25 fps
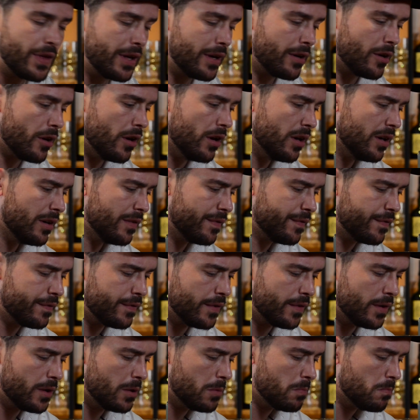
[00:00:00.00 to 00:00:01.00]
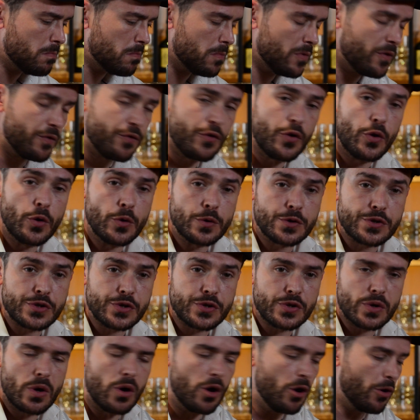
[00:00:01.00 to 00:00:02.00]
Think of
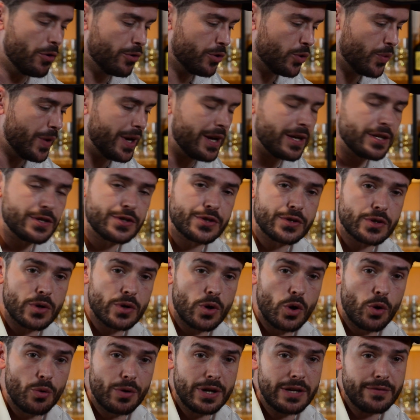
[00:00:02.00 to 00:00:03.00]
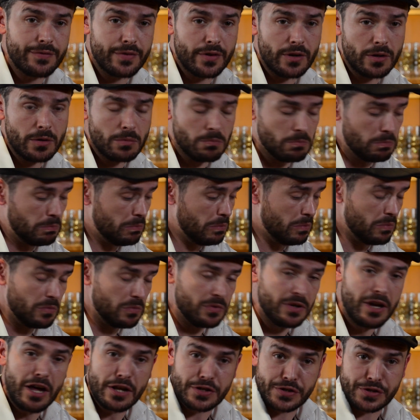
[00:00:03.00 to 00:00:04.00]
fruits or grains or even
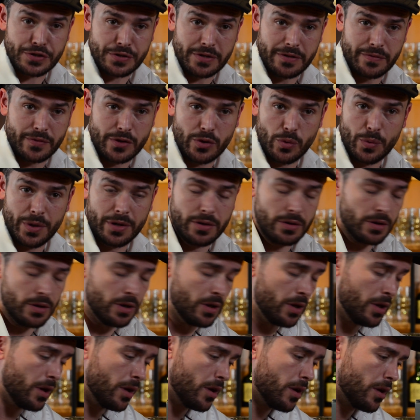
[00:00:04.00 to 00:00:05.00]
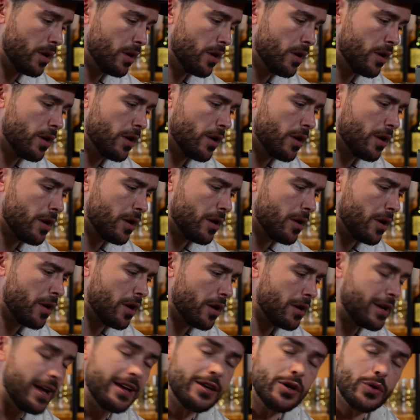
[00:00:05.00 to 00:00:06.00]
vegetables, if you will.
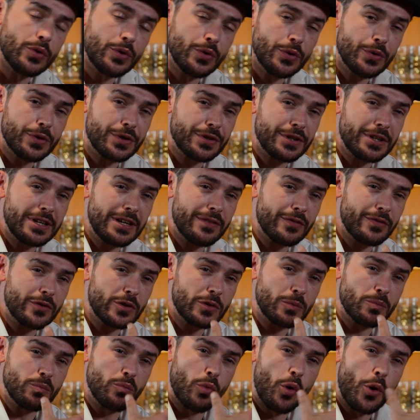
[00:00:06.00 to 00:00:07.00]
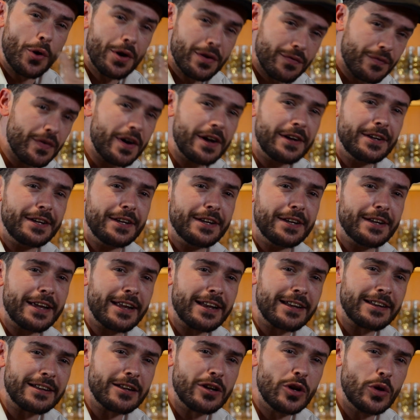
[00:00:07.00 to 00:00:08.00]
Then you could even more divide it
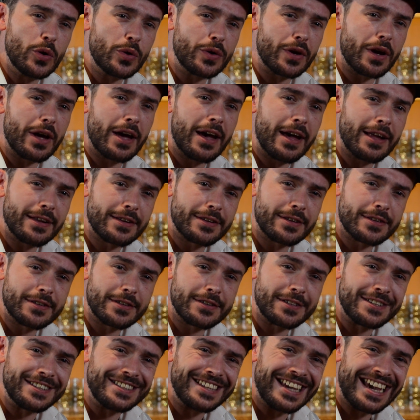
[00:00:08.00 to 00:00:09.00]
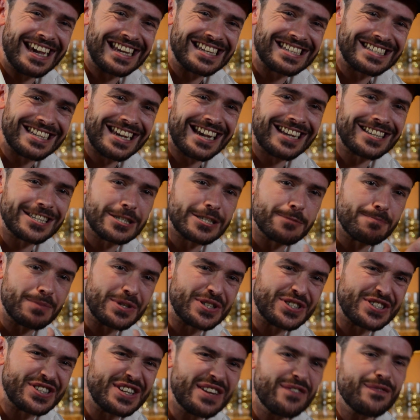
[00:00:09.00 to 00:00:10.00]
and look at the exact
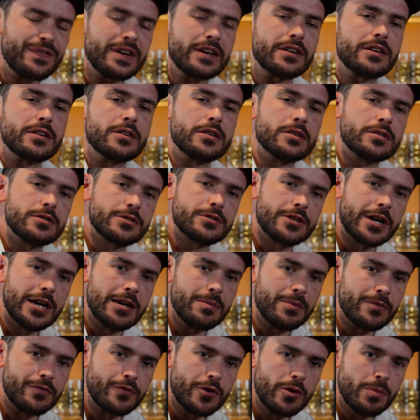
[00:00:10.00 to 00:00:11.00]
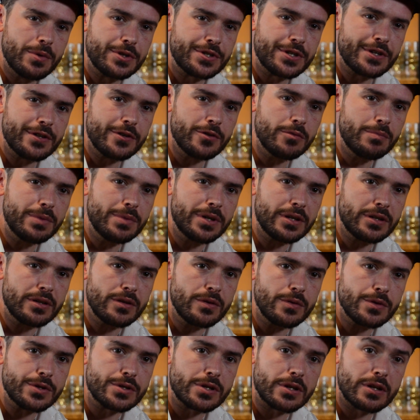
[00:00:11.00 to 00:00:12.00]
specific type of raw material being
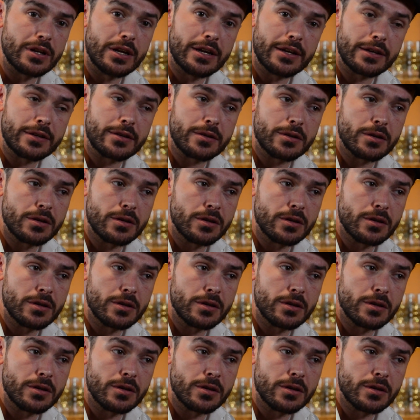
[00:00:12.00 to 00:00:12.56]
used. Like